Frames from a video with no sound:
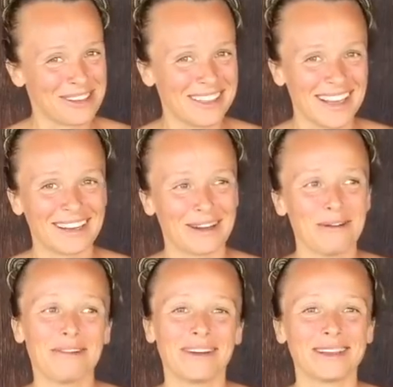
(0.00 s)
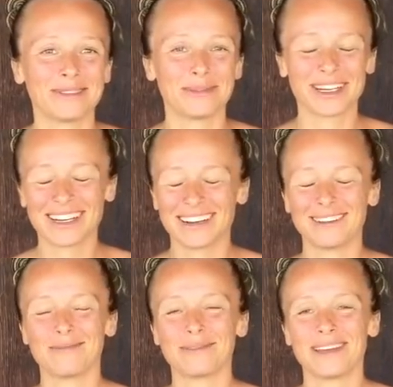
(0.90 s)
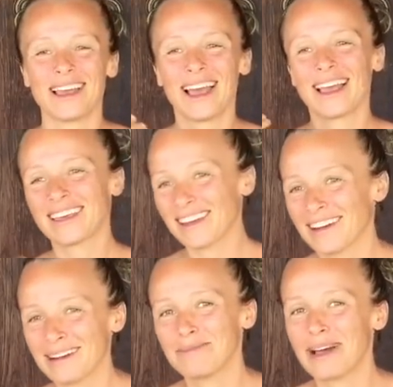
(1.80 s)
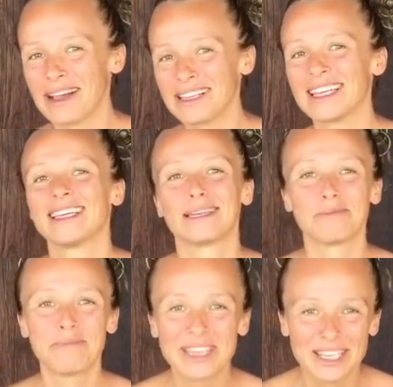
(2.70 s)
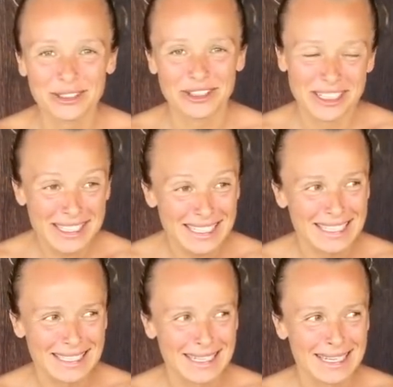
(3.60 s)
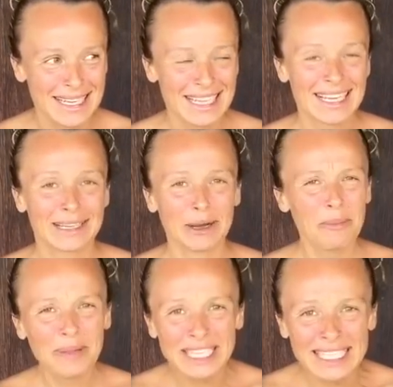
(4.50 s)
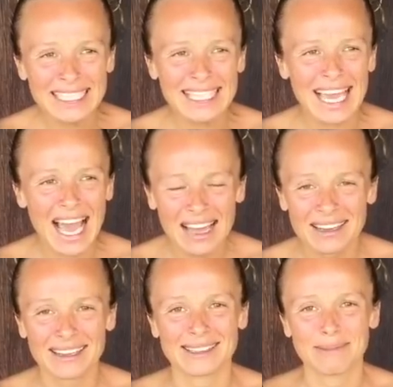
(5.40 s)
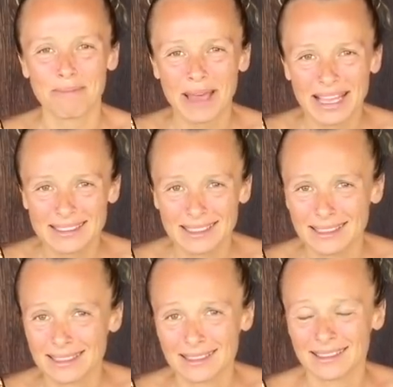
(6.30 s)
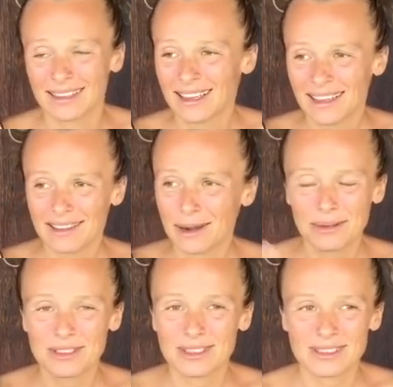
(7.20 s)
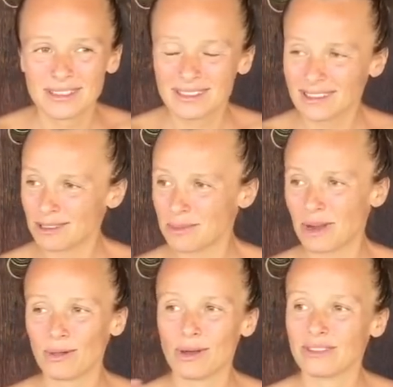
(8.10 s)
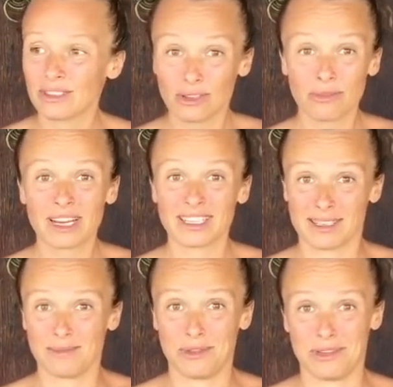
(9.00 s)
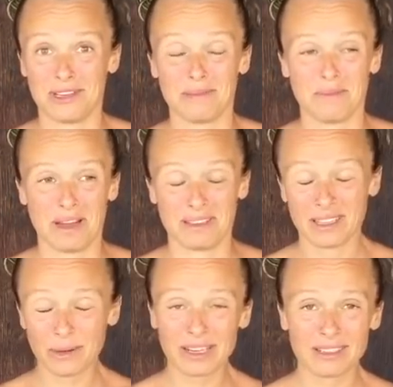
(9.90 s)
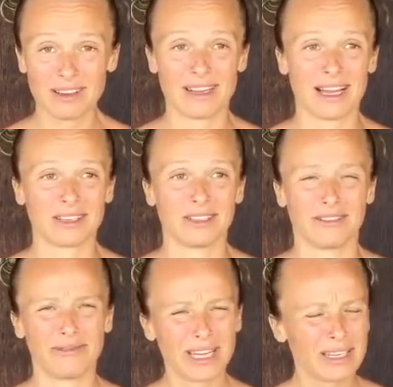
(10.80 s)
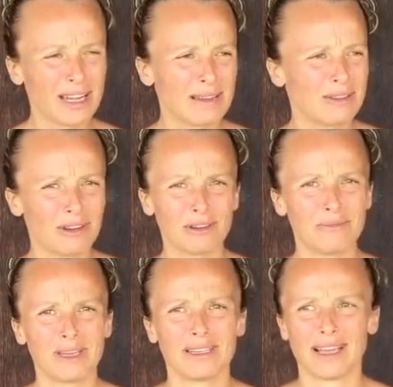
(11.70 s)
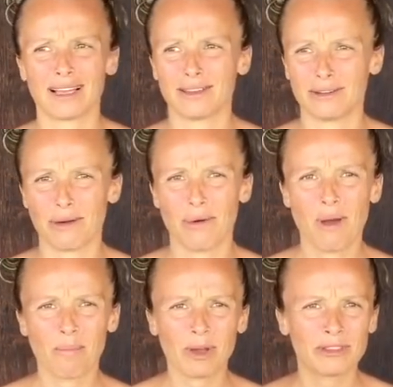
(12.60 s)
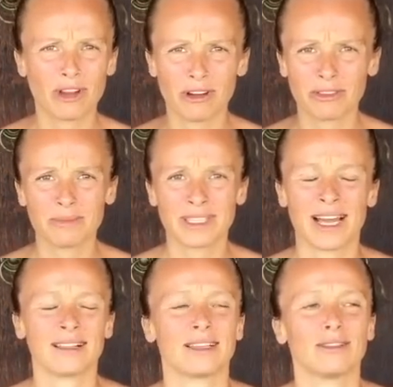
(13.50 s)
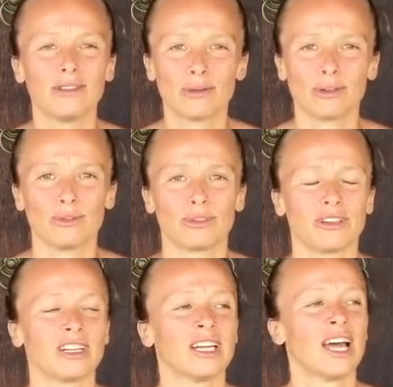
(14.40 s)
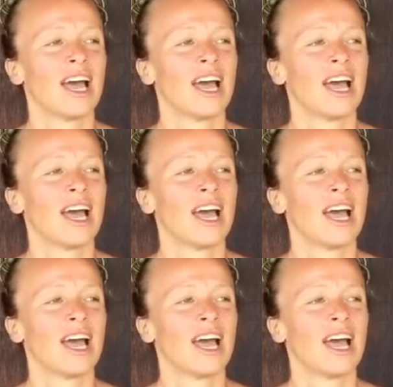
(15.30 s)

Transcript: want to let go of us. We're gonna be here in Bali in peak durian season, completely unexpected. In you know, it's just it's gonna be all. There's already some durian in Bali, quite a lot actually, and I don't mean like you know montong from Thailand, local durian,